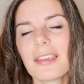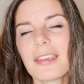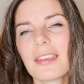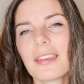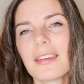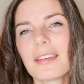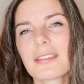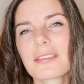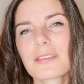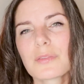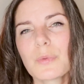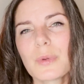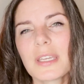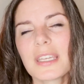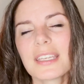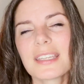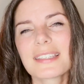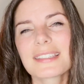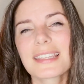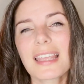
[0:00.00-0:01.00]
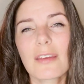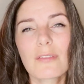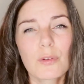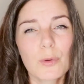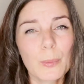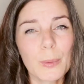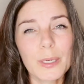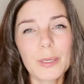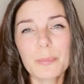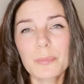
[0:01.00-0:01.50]
in Sweden is
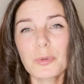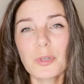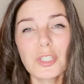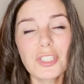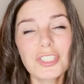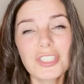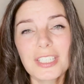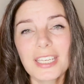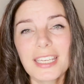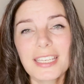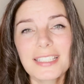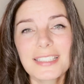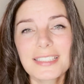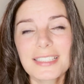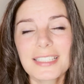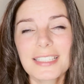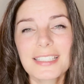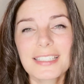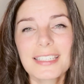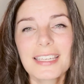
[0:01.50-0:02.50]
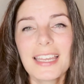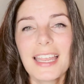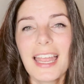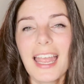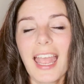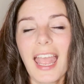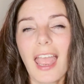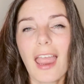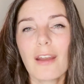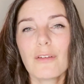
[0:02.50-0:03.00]
everyone appreciates it.
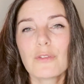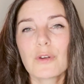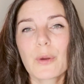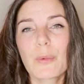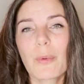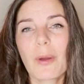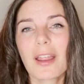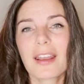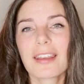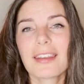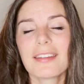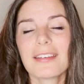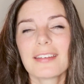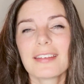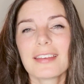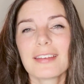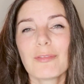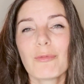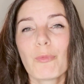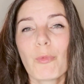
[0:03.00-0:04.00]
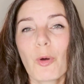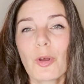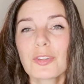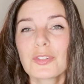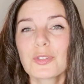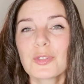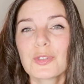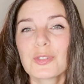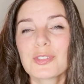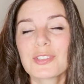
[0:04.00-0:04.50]
Everyone
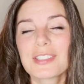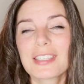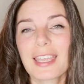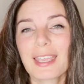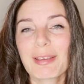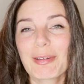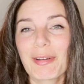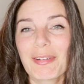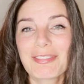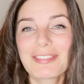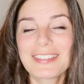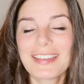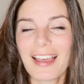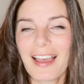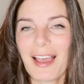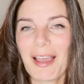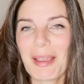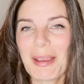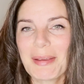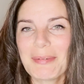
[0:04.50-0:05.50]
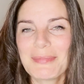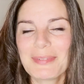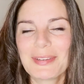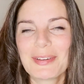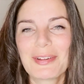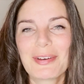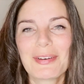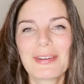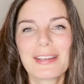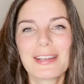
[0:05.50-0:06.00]
wants you to take off time, you
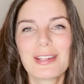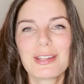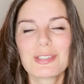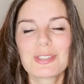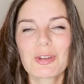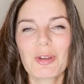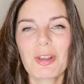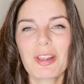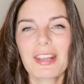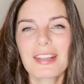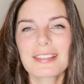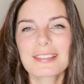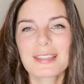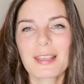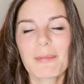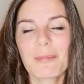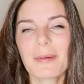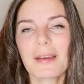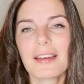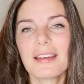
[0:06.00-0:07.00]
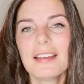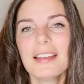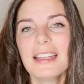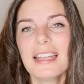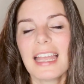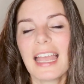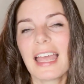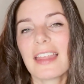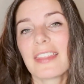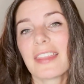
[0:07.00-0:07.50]
know, and enjoy the summer.
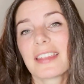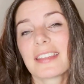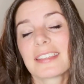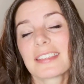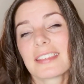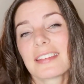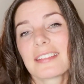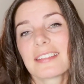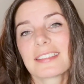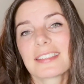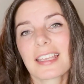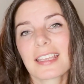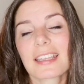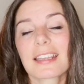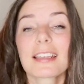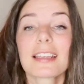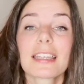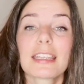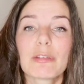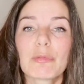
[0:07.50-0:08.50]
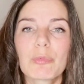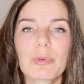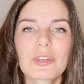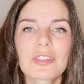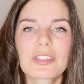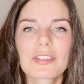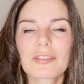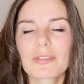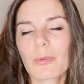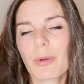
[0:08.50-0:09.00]
And then secondly,
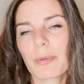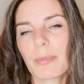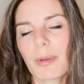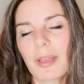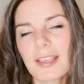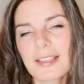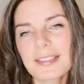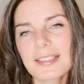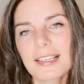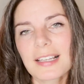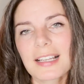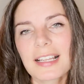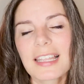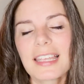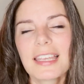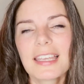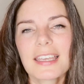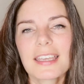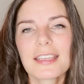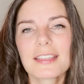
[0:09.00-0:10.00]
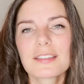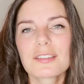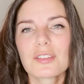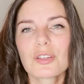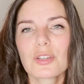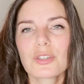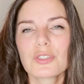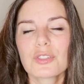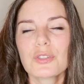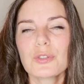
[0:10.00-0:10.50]
which is quite personal, it's
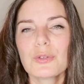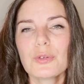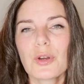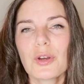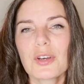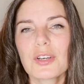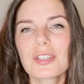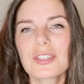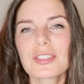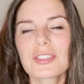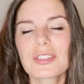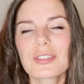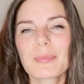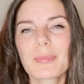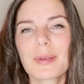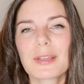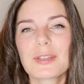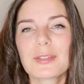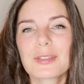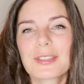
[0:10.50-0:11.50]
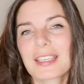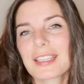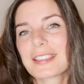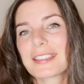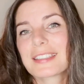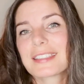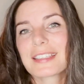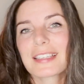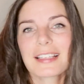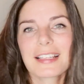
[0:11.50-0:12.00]
not too hot, but you can
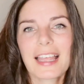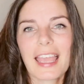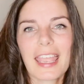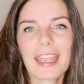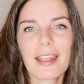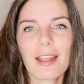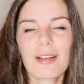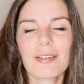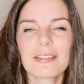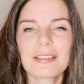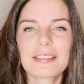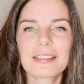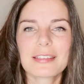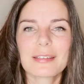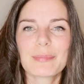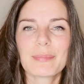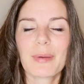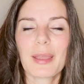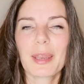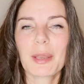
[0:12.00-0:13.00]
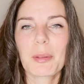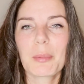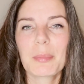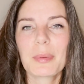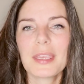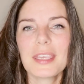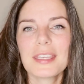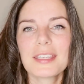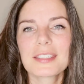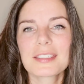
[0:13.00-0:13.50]
still hang out by the
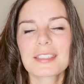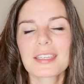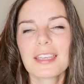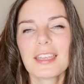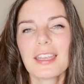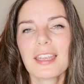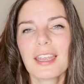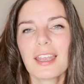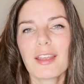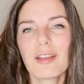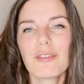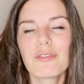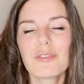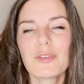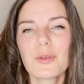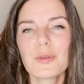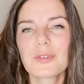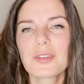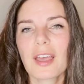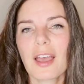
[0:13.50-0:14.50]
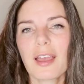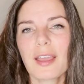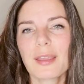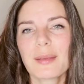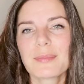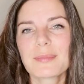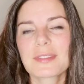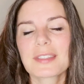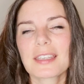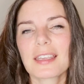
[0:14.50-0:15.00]
beach a few
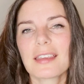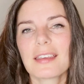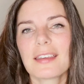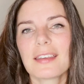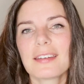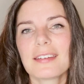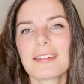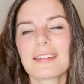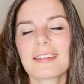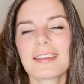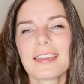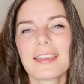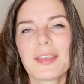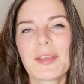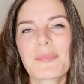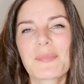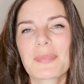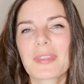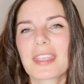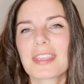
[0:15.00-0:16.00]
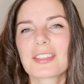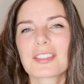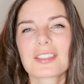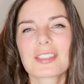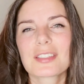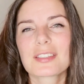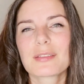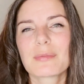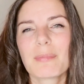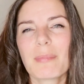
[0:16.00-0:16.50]
times, and it's
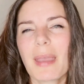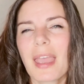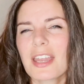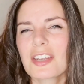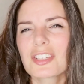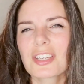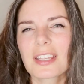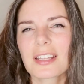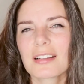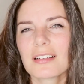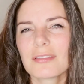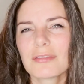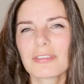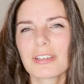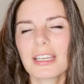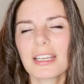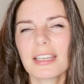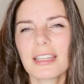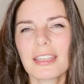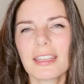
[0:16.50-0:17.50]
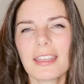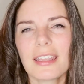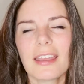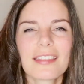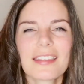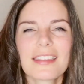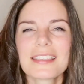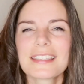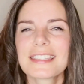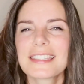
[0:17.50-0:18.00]
just magical, really.
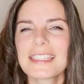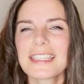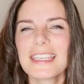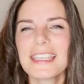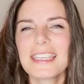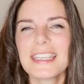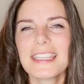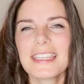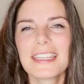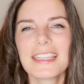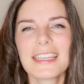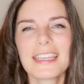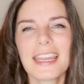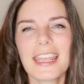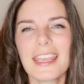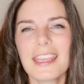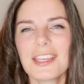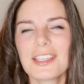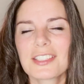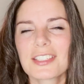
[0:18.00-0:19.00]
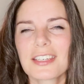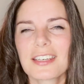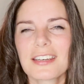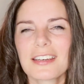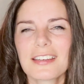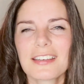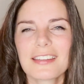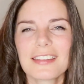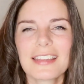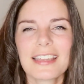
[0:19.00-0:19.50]
The sea, the
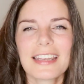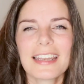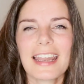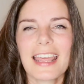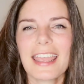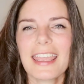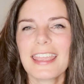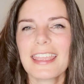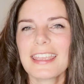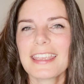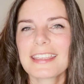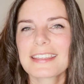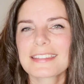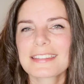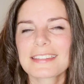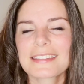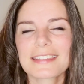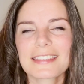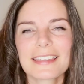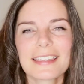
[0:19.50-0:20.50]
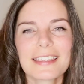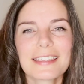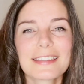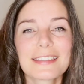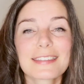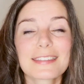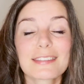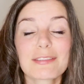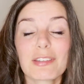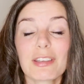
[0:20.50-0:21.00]
nature, the lakes,
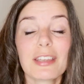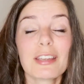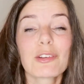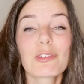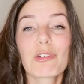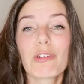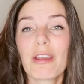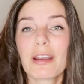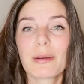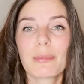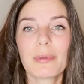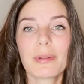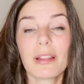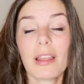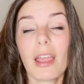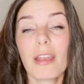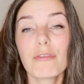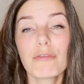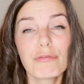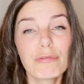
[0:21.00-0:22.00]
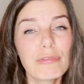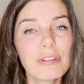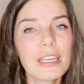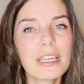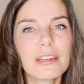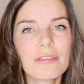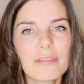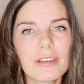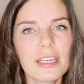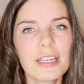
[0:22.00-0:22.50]
it's incredible. I
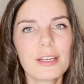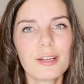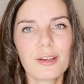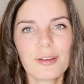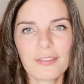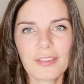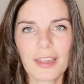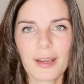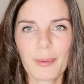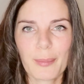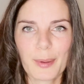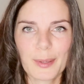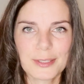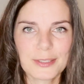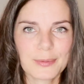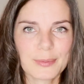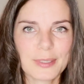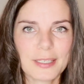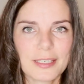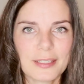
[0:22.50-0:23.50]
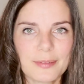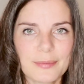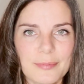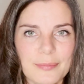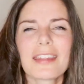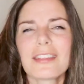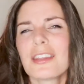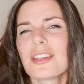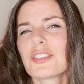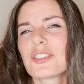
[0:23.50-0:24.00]
really, really love that about Sweden.
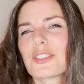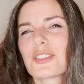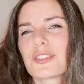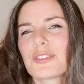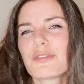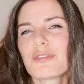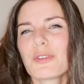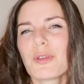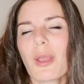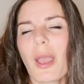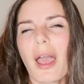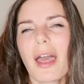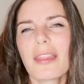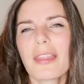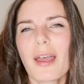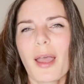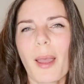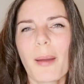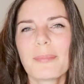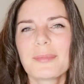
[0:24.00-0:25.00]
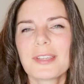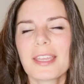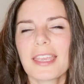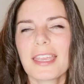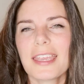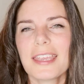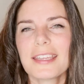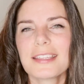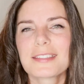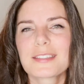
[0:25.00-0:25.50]
And then just a few other
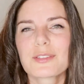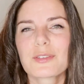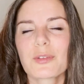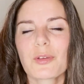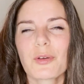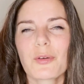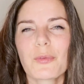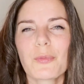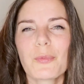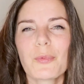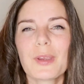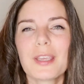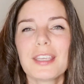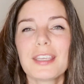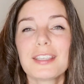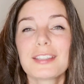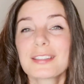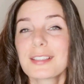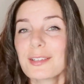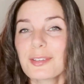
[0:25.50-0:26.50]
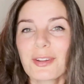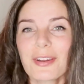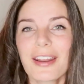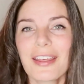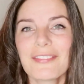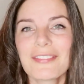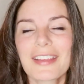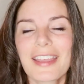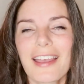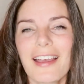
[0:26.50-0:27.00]
updates. We still don't
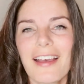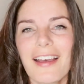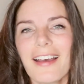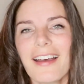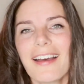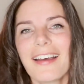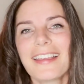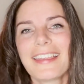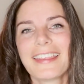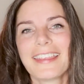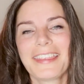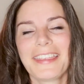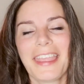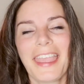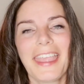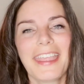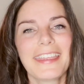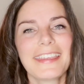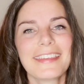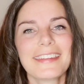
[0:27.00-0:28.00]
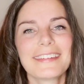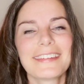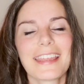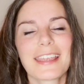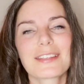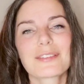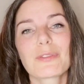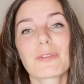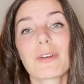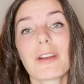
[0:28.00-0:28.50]
have a car. It
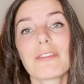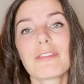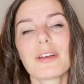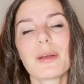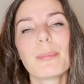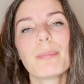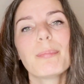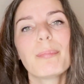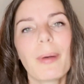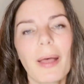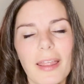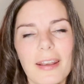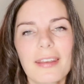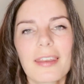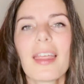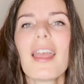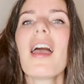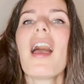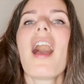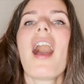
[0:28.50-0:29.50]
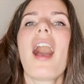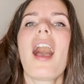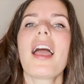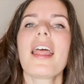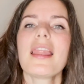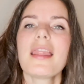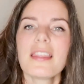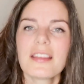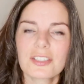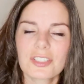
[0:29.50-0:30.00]
takes forever, but I
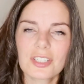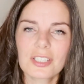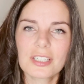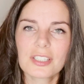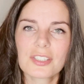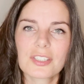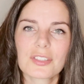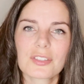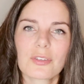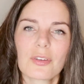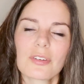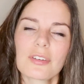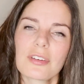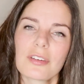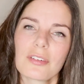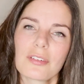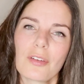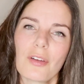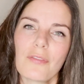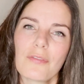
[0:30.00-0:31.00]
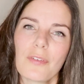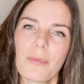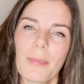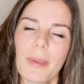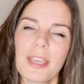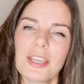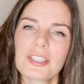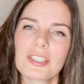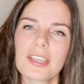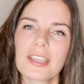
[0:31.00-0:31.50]
literally just got a
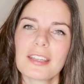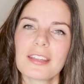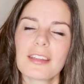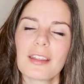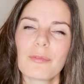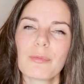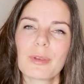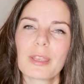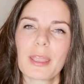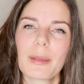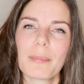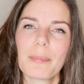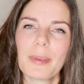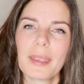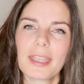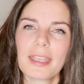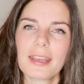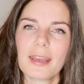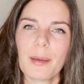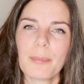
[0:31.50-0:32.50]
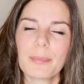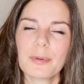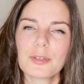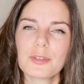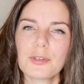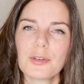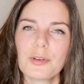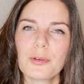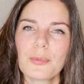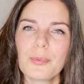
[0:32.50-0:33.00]
confirmation that we can pick it up in
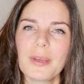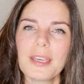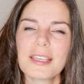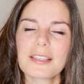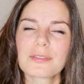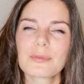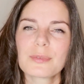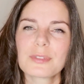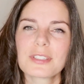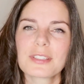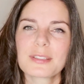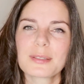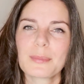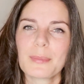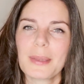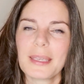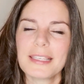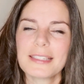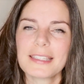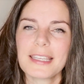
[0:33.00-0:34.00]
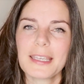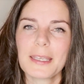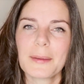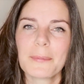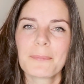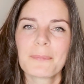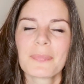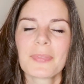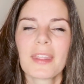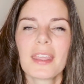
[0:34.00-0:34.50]
2 weeks, which is
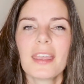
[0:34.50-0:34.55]
amazing.